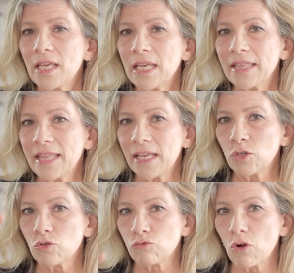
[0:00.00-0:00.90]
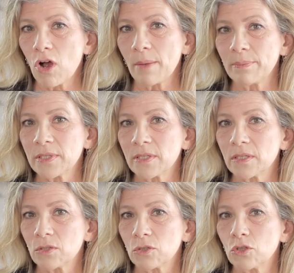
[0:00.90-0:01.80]
it then drops
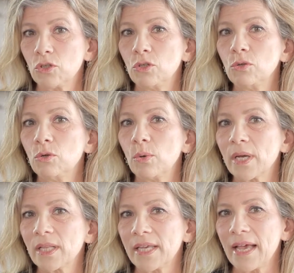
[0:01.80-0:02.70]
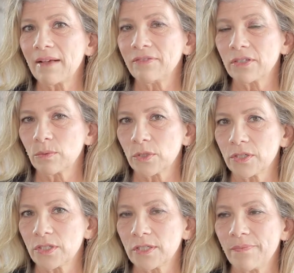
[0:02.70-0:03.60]
too quickly
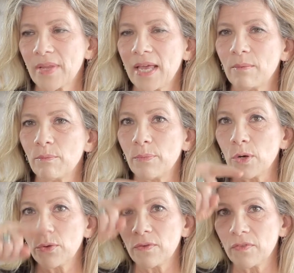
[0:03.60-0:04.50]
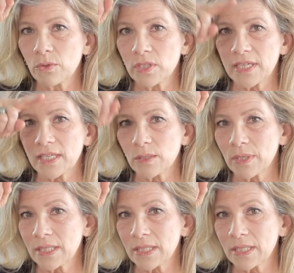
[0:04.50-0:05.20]
afterwards. And both of those states, when